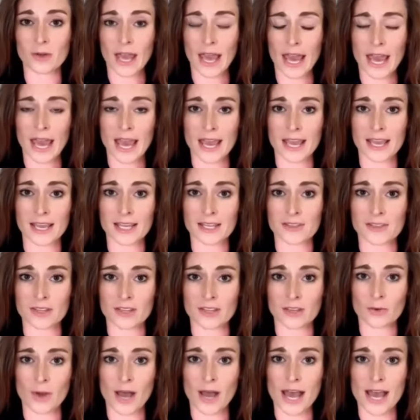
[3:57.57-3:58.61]
UK, in
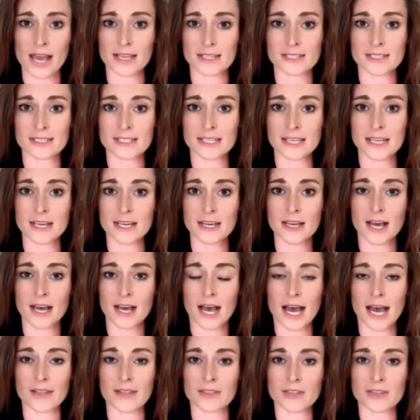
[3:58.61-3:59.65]
the US.
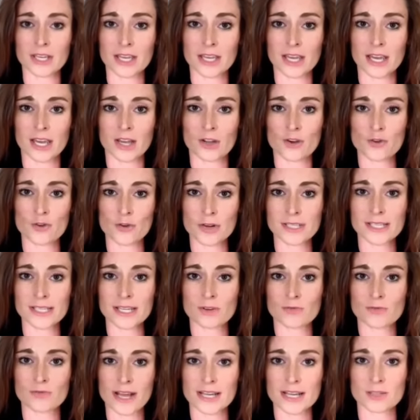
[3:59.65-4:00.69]
And the
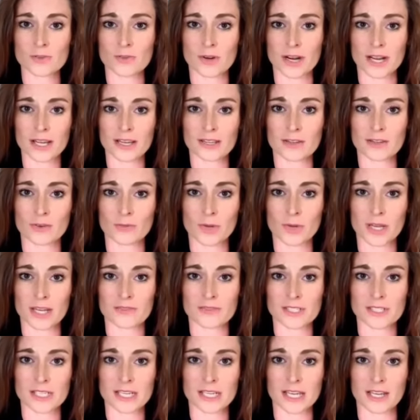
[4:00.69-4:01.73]
increasing rhetoric that we
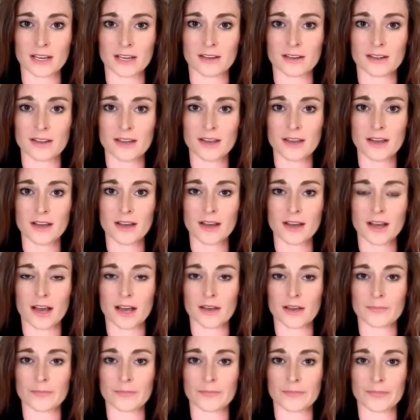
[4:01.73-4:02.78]
have seen
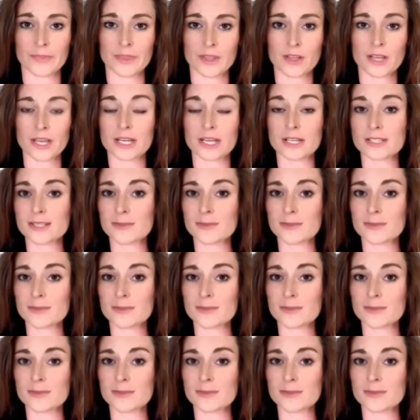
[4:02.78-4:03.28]
in